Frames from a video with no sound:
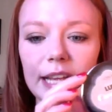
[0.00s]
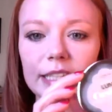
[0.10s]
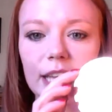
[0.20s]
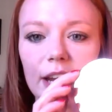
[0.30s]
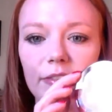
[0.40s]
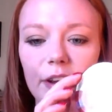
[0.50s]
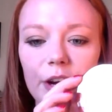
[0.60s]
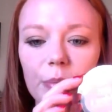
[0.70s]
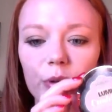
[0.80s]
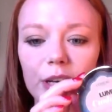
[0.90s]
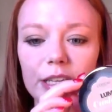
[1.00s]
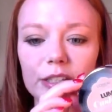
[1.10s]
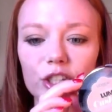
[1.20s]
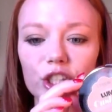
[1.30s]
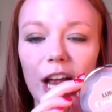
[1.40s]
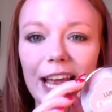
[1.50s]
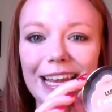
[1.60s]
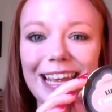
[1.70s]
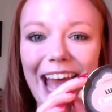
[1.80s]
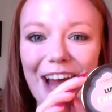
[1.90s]
It's got a very pretty
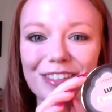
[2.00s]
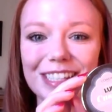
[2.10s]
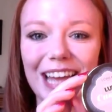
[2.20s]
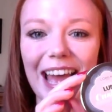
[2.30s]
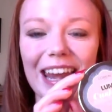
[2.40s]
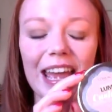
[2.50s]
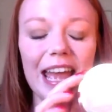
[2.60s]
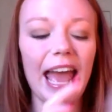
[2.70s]
shiny outside,